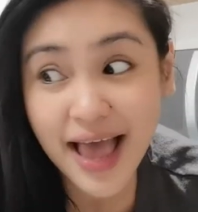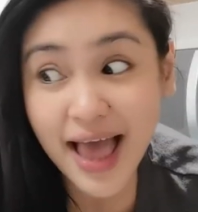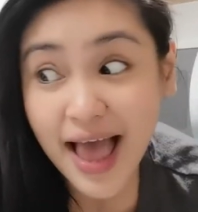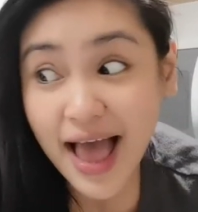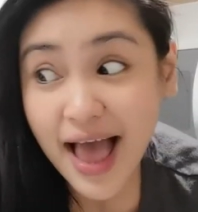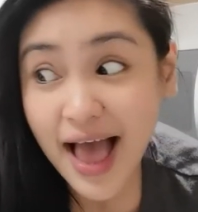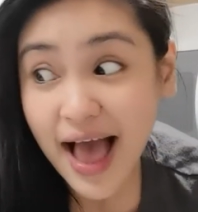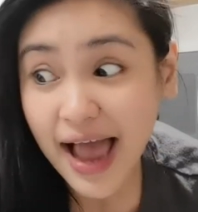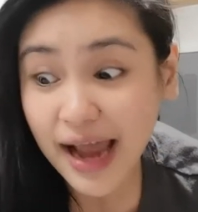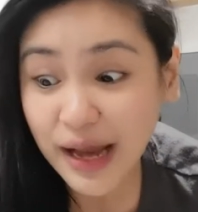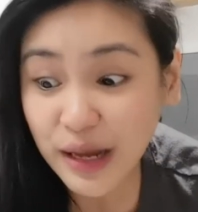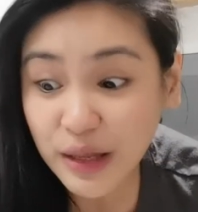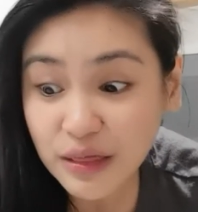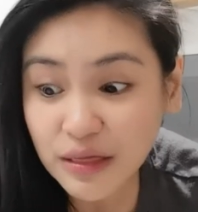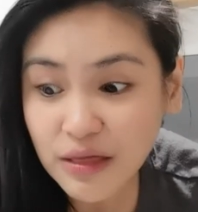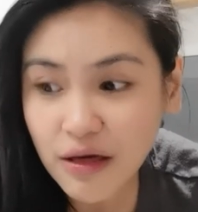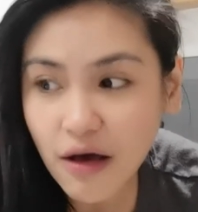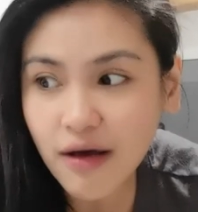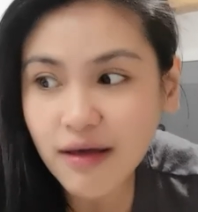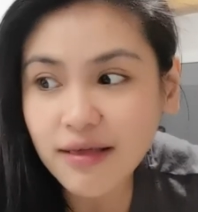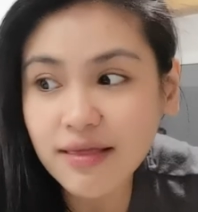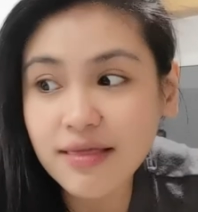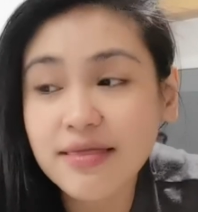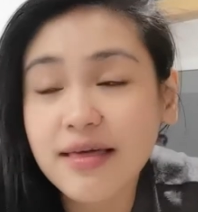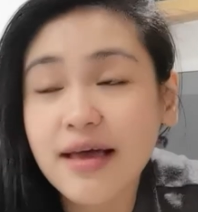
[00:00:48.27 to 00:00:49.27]
I
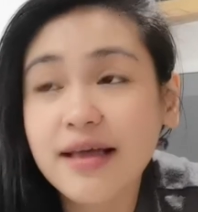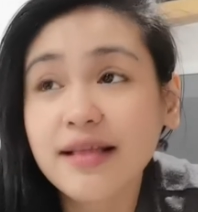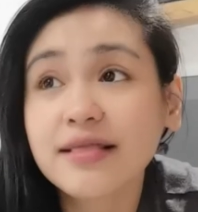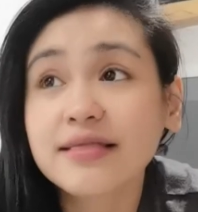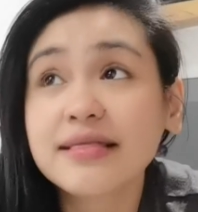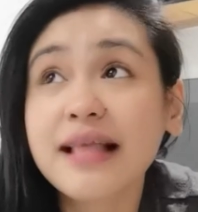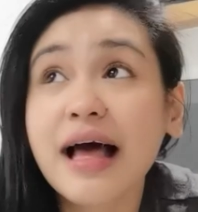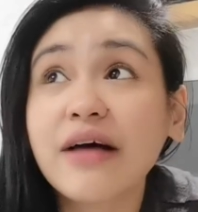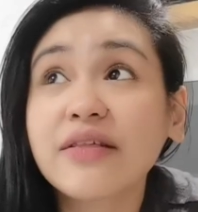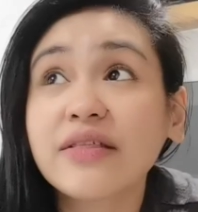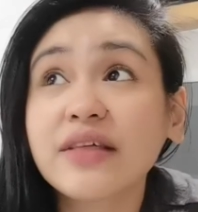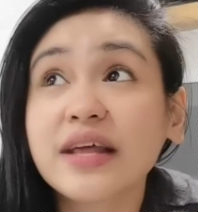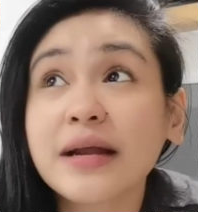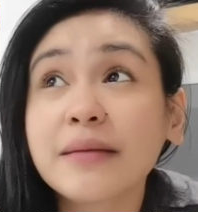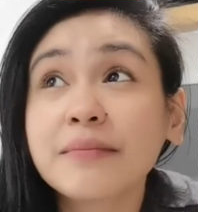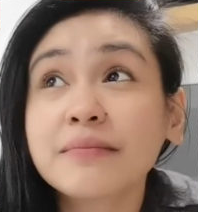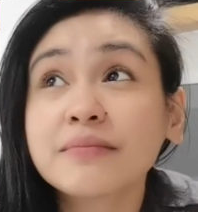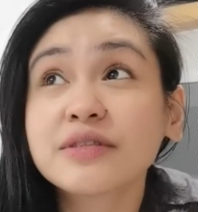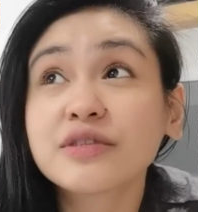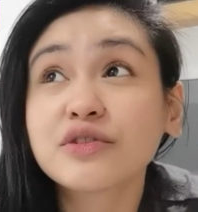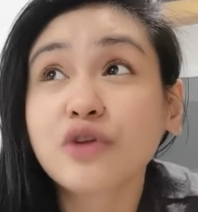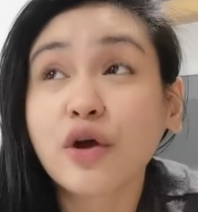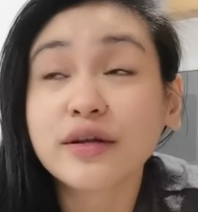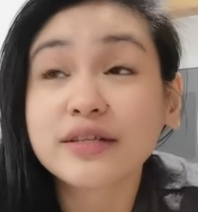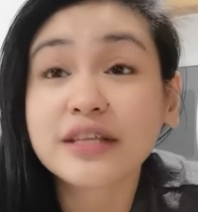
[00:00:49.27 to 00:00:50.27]
thought that now that I'm
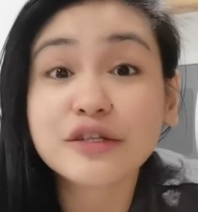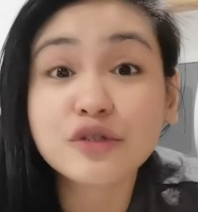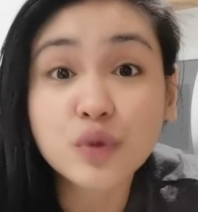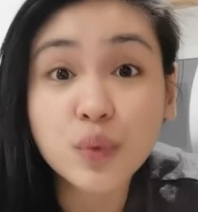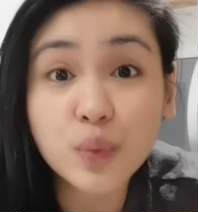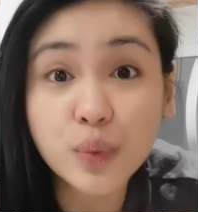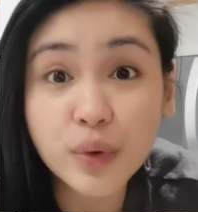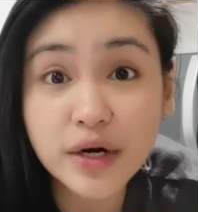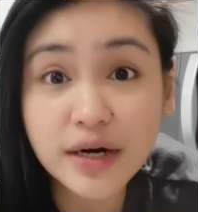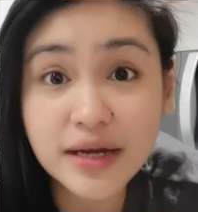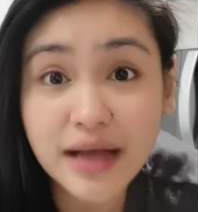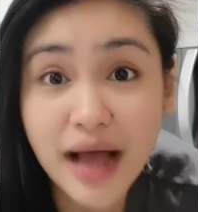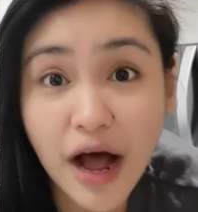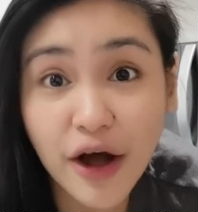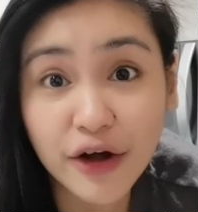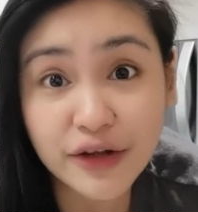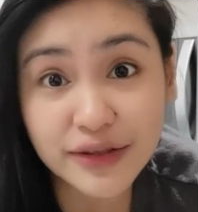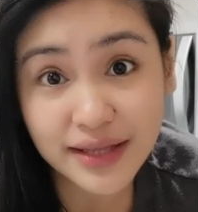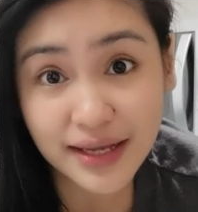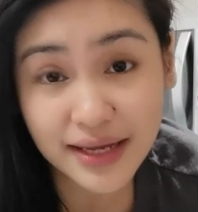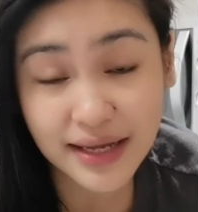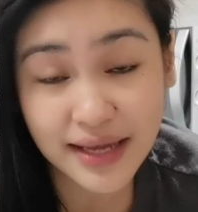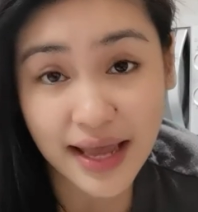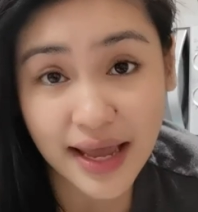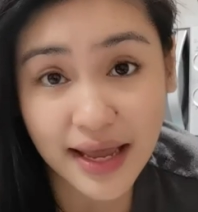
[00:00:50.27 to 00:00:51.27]
starting to work out
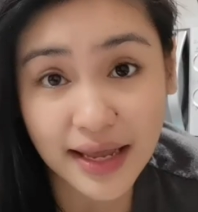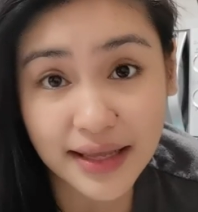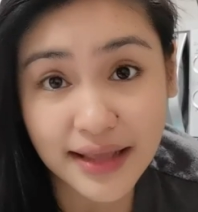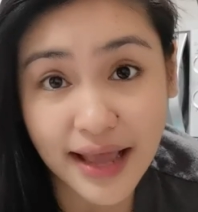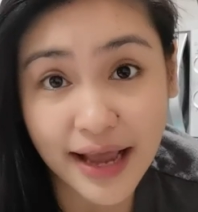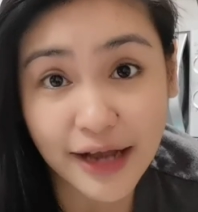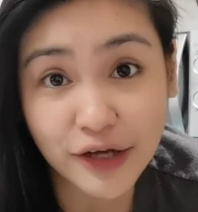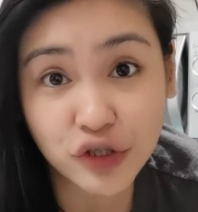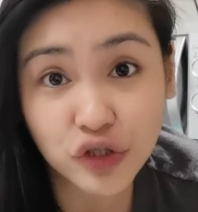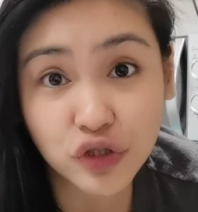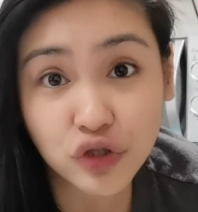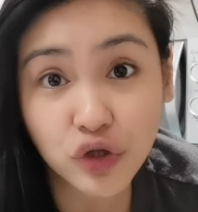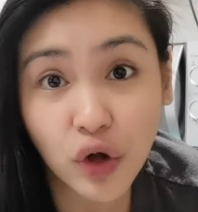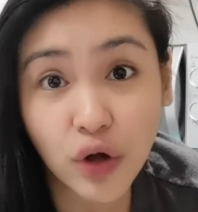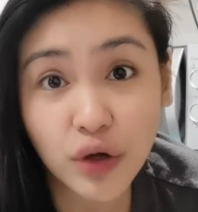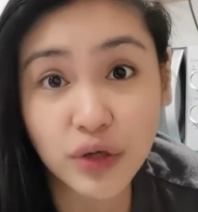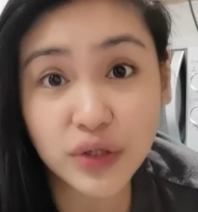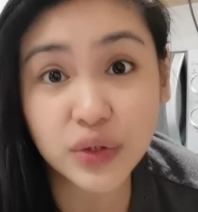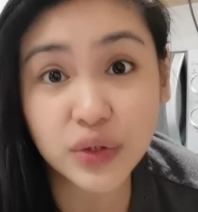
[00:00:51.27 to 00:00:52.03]
again, I should also